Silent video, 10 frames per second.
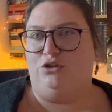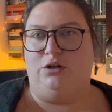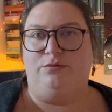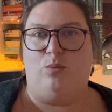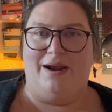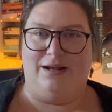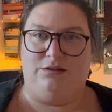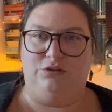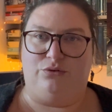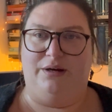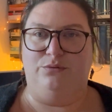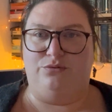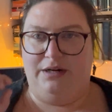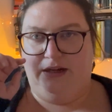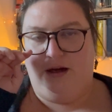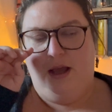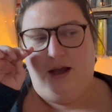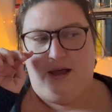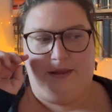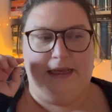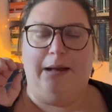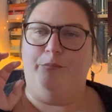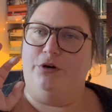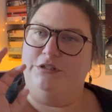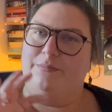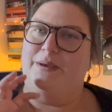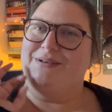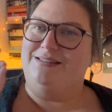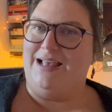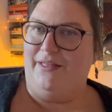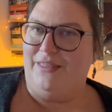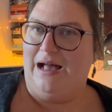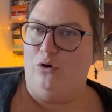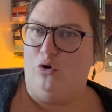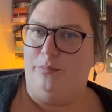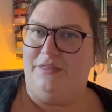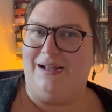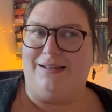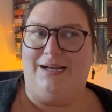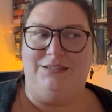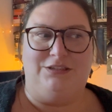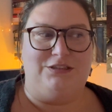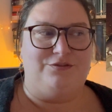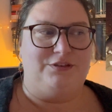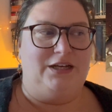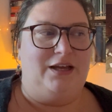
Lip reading: tropes when Agnes Grey was written. I think Anne Brontë maybe set that up, that kind of